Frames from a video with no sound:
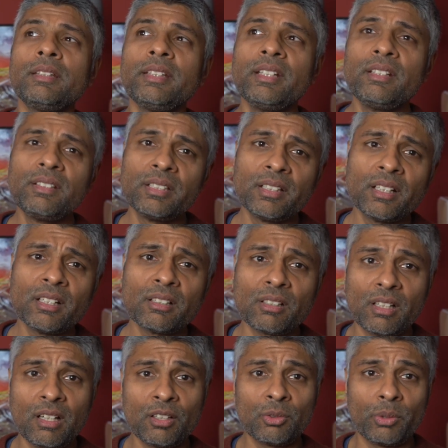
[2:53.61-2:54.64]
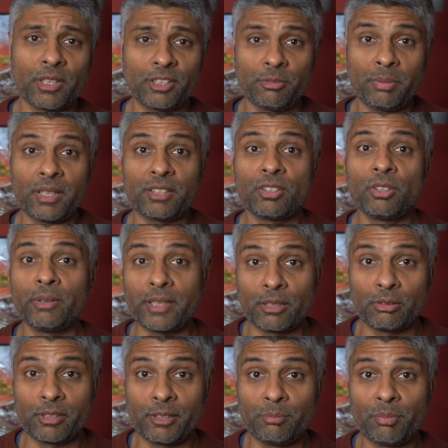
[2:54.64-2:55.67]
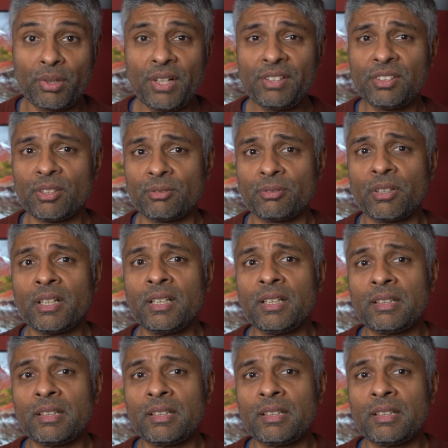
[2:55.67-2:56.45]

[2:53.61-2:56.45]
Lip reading: The internal hardware specs are equally impressive.